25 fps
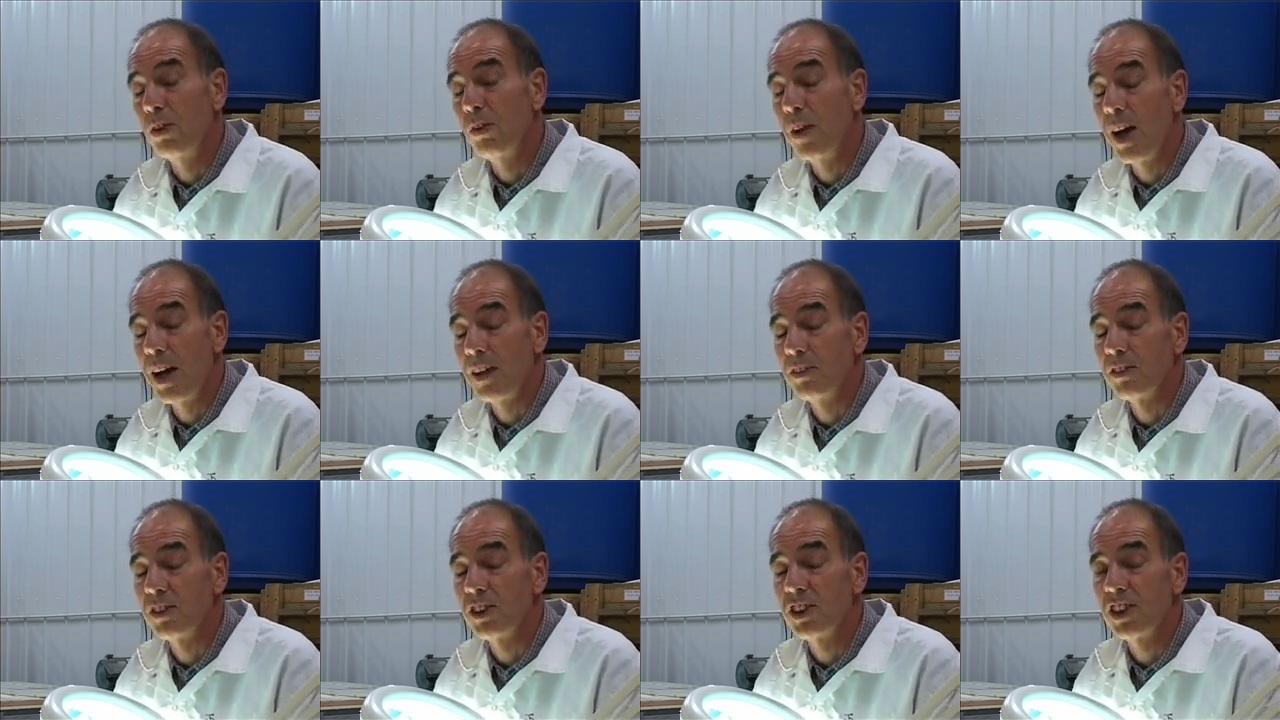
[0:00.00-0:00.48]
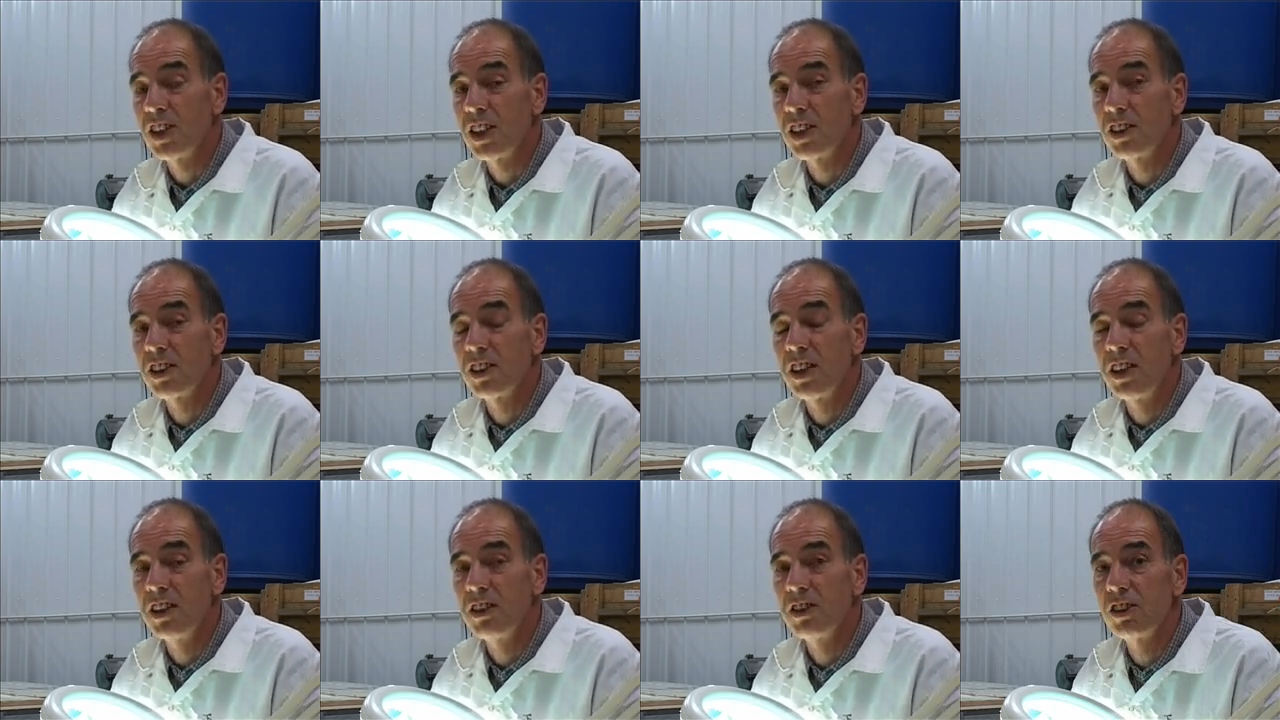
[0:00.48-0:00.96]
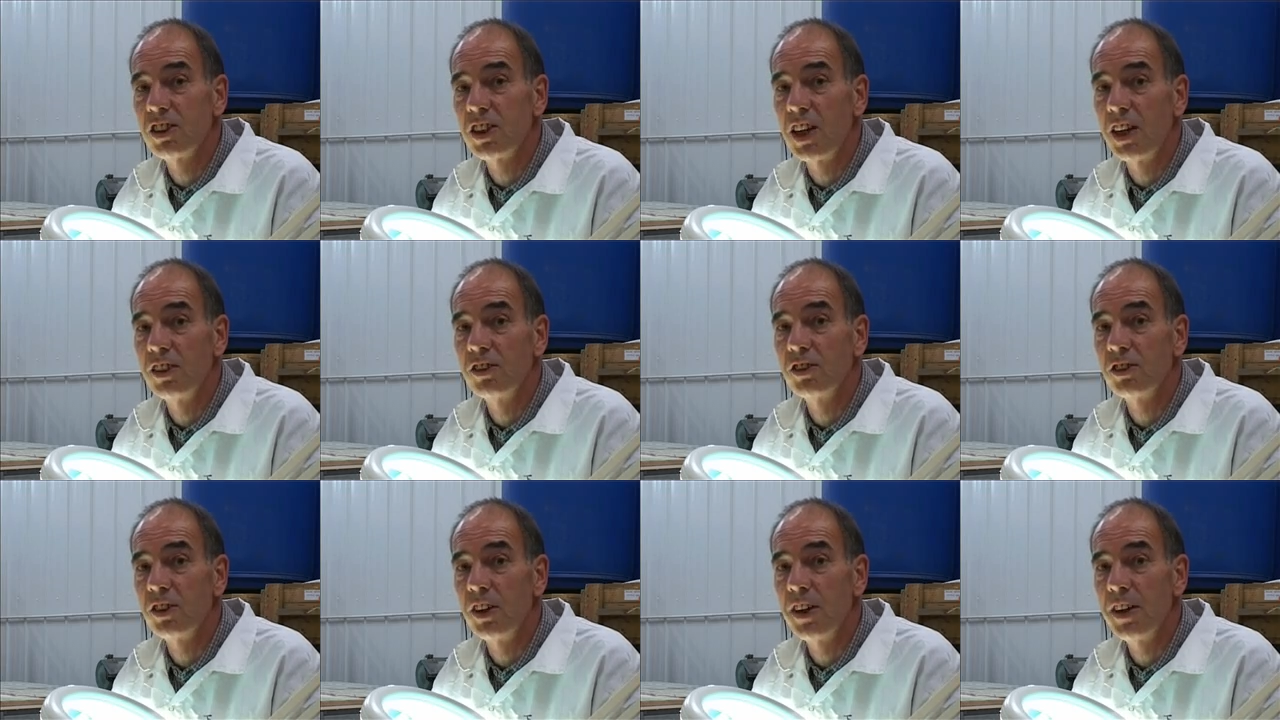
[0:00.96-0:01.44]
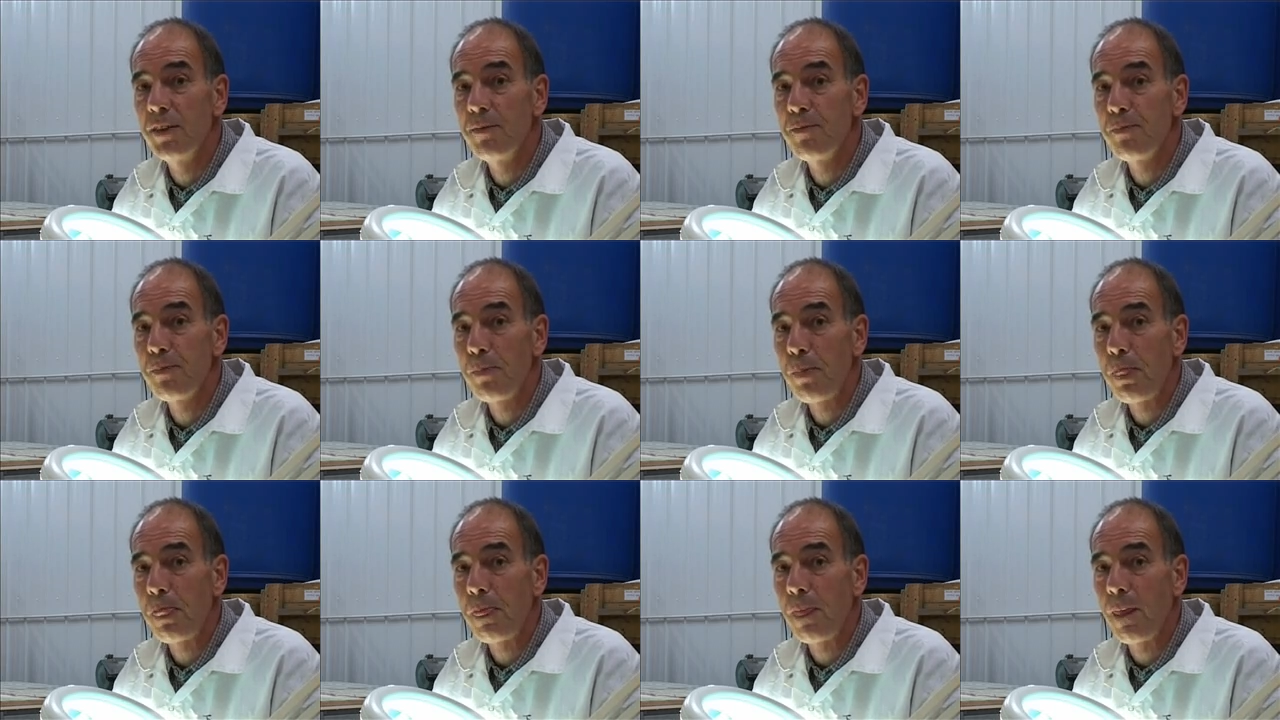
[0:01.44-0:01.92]
around the 16th century,
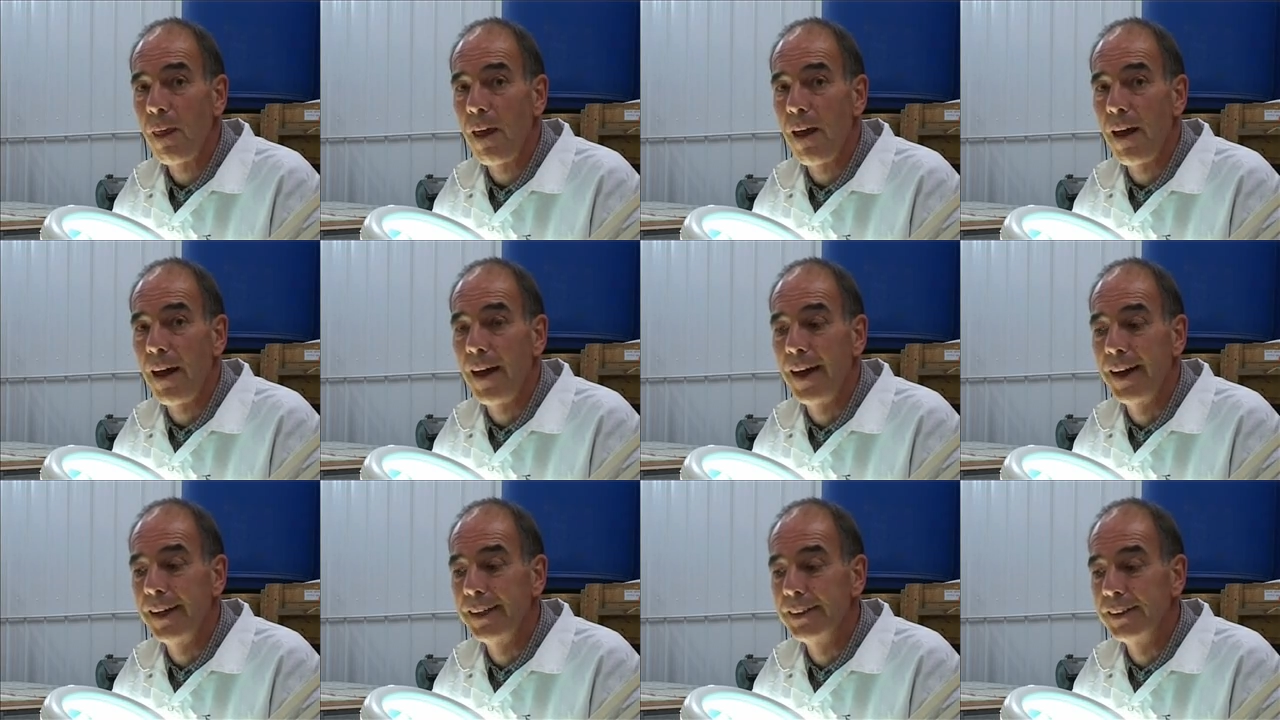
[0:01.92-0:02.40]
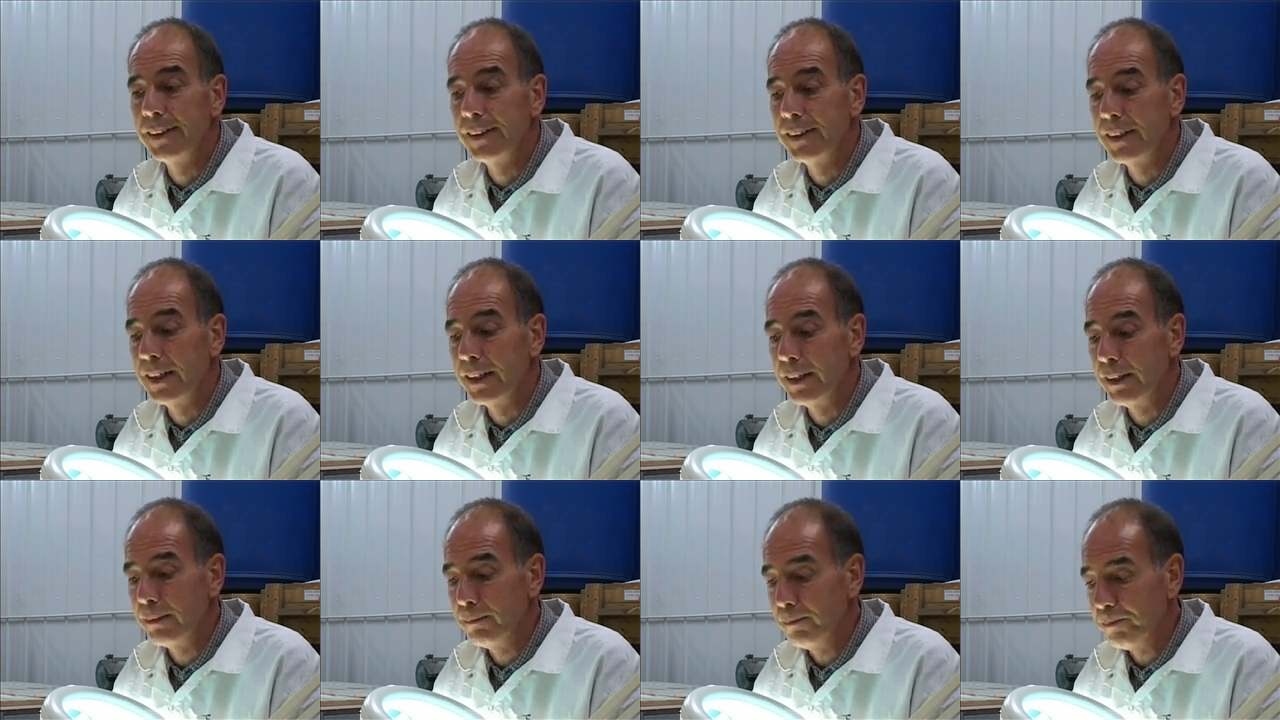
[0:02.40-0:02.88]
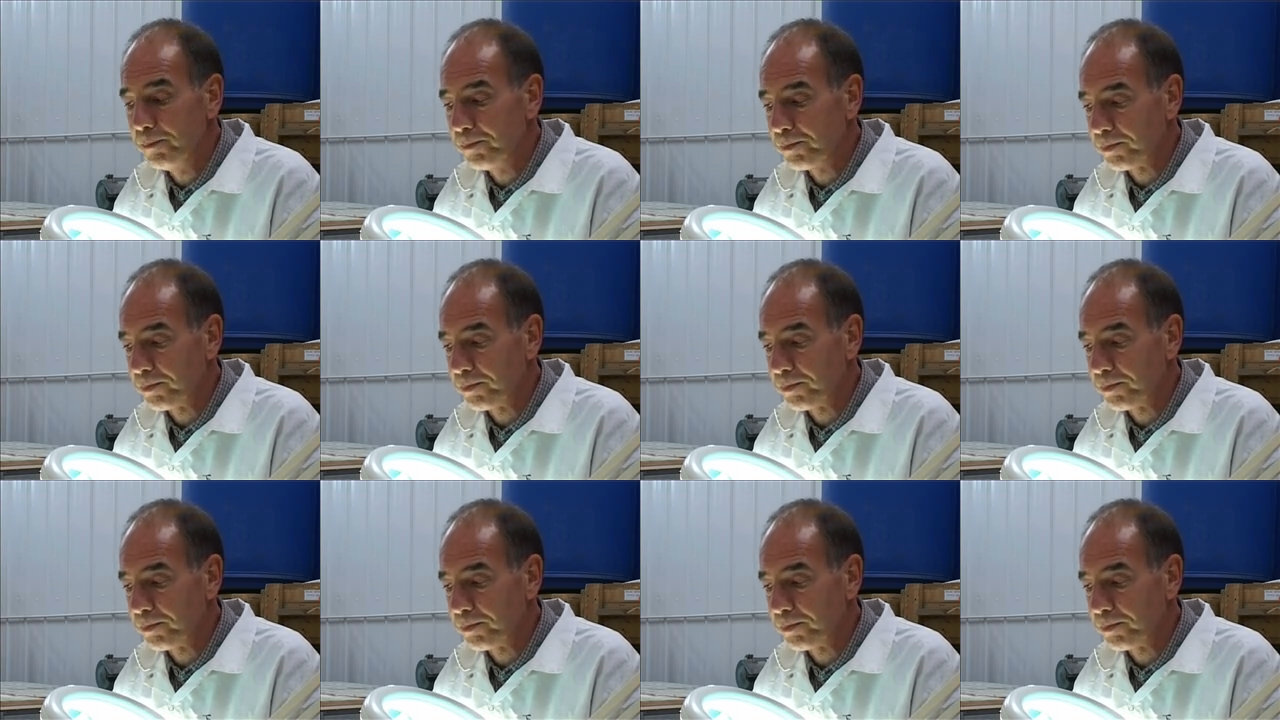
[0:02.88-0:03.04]
and